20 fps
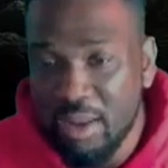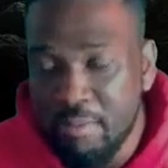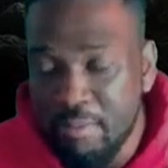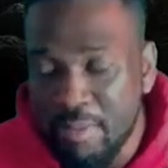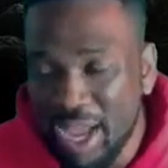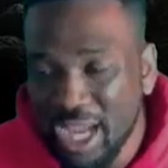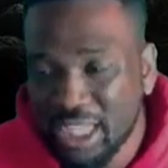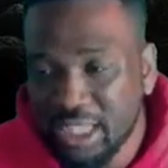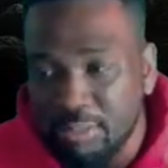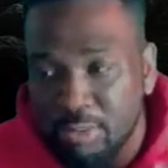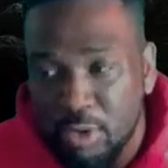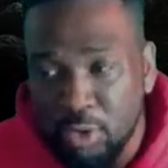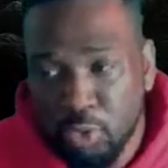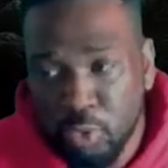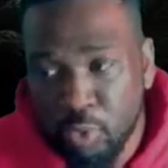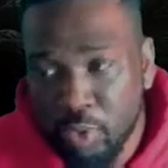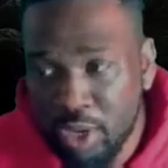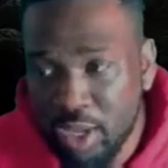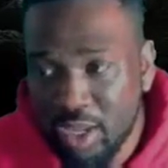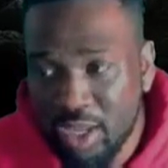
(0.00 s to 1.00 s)
maximum of
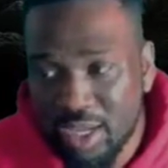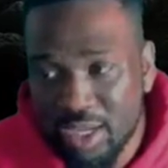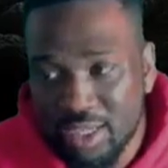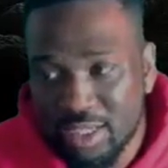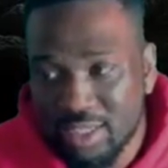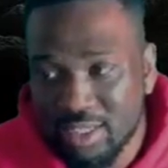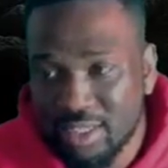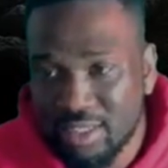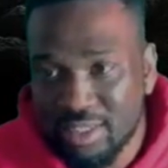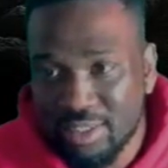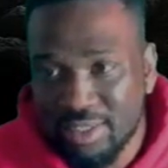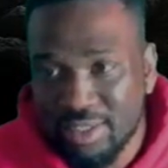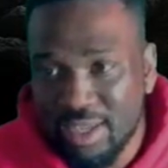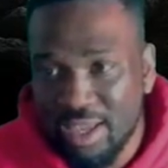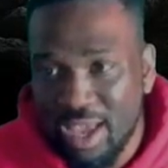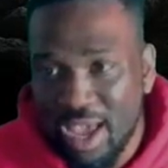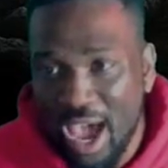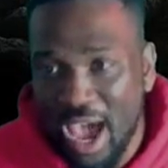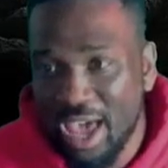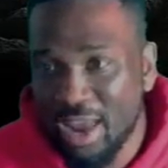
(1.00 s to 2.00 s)
3 because
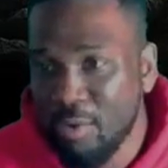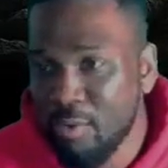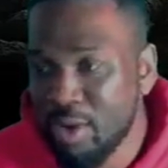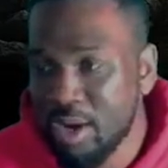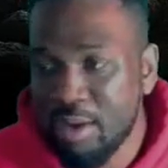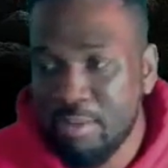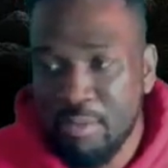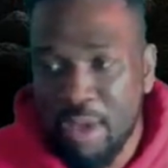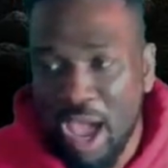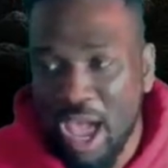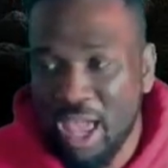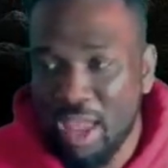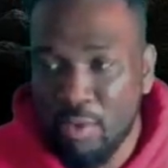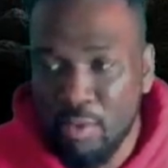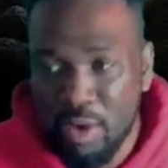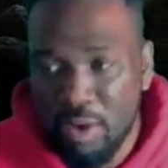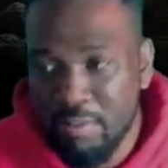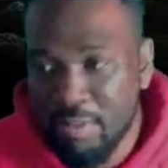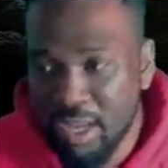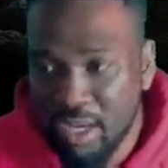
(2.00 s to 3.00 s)
I didn't
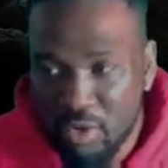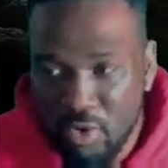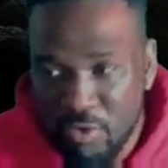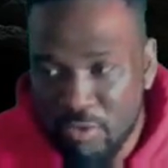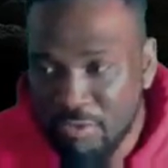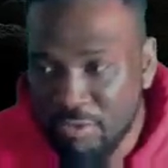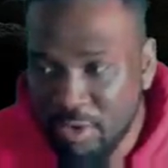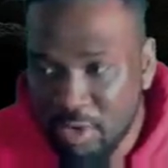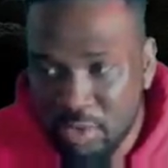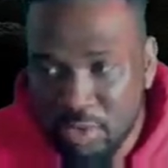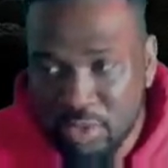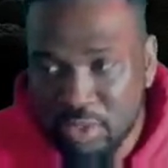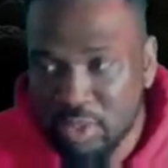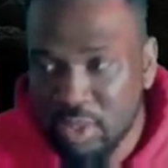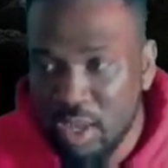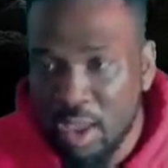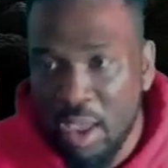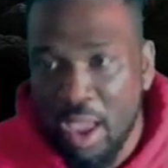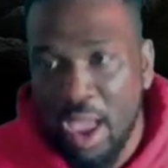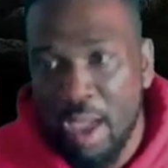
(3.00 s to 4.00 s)
want to make no flukes,
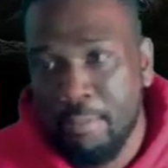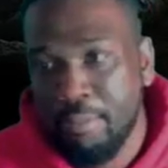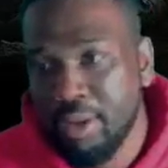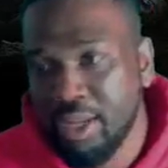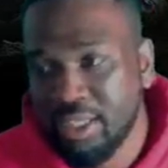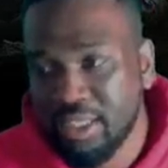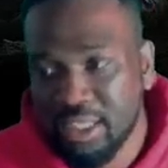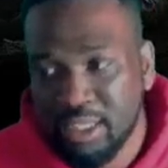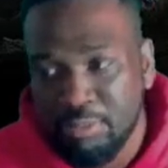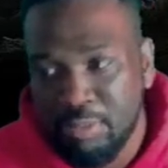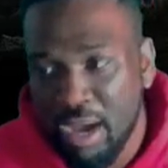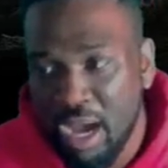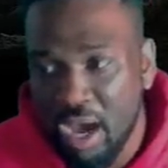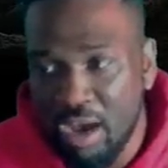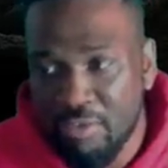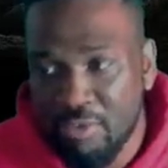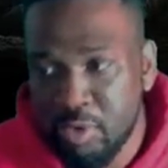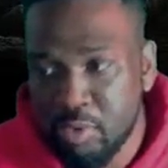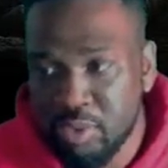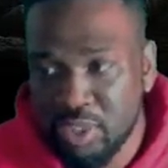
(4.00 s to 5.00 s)
and plus it's
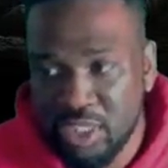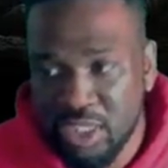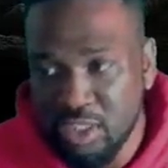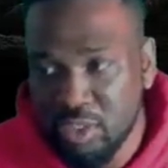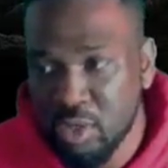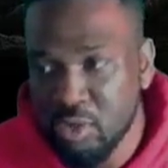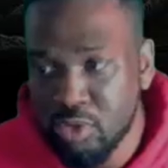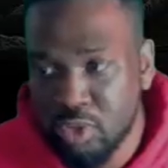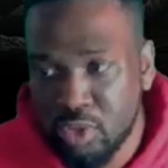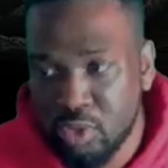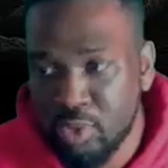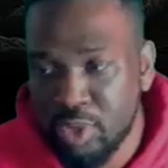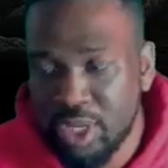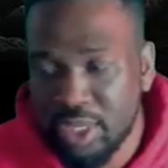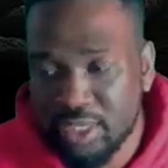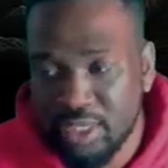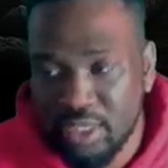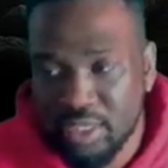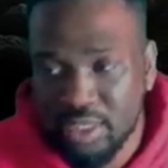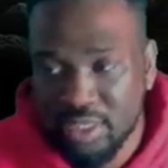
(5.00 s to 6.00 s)
powerful with just those 2
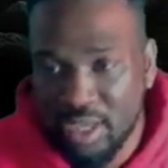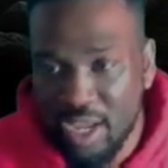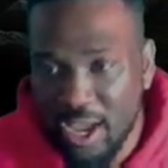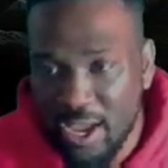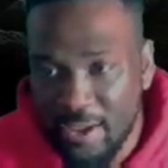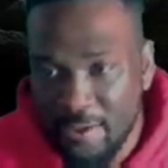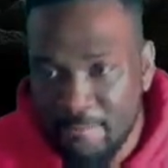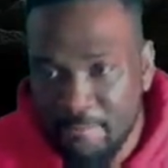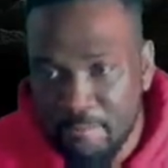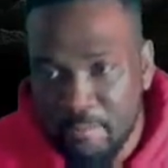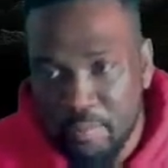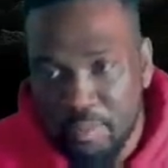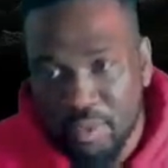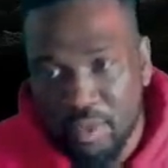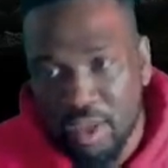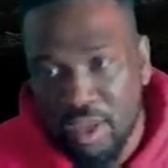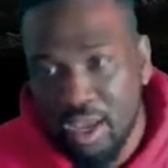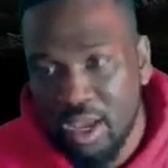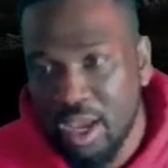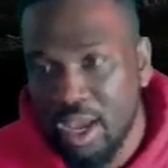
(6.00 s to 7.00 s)
hits in the sky.
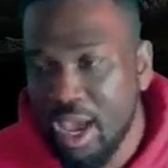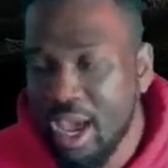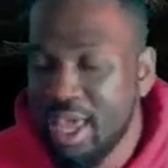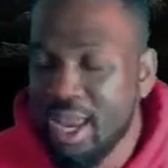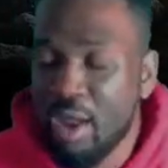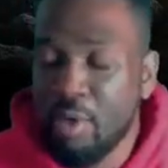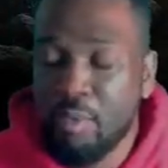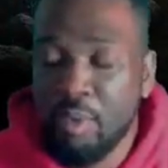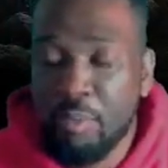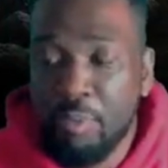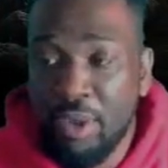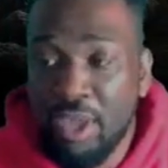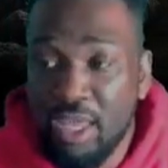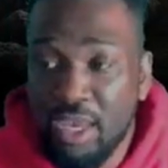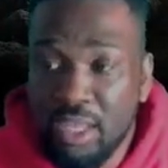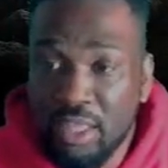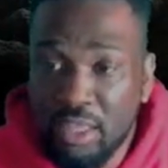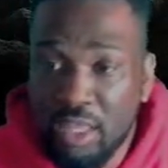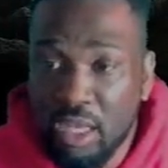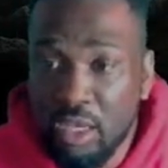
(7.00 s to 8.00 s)
And I
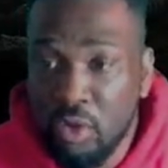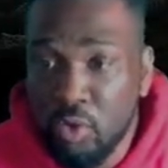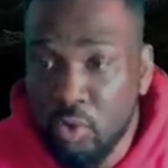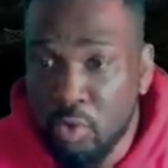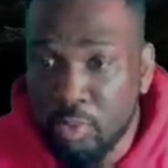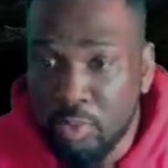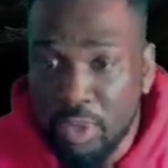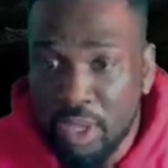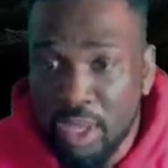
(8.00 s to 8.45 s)
repeated the loop.